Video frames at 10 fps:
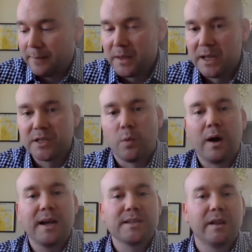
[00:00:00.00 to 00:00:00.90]
So why
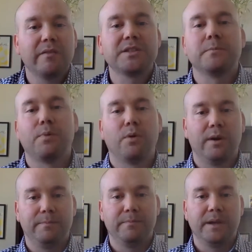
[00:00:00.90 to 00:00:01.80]
is all of this important?
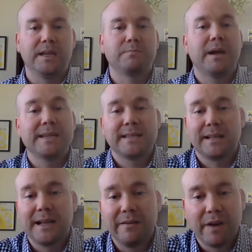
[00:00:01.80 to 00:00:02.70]
Because basically
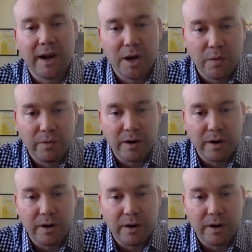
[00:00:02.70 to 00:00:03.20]
I've gone over a